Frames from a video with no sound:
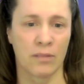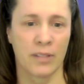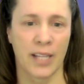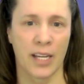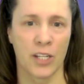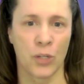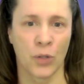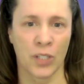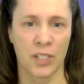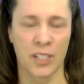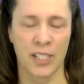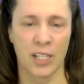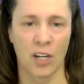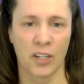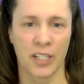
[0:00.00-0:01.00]
that you can
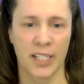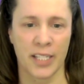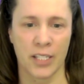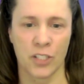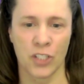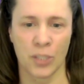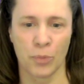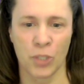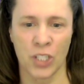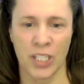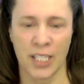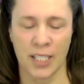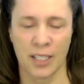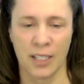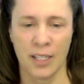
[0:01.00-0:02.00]
see on an EEG
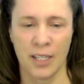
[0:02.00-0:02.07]
machine.